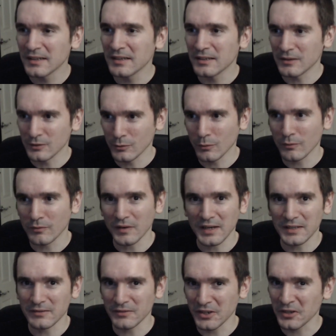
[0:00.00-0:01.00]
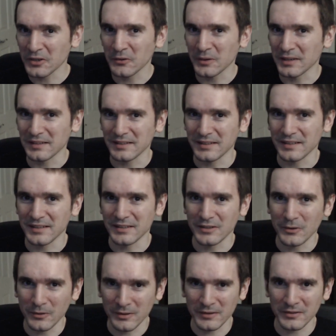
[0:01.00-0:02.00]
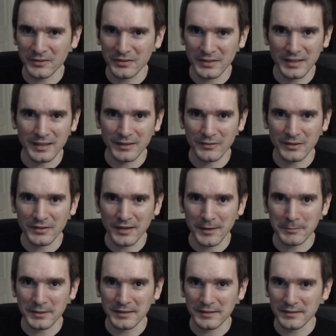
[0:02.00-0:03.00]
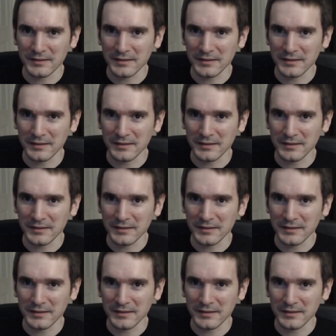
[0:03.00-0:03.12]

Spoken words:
you will find very quickly that your understanding of the topic is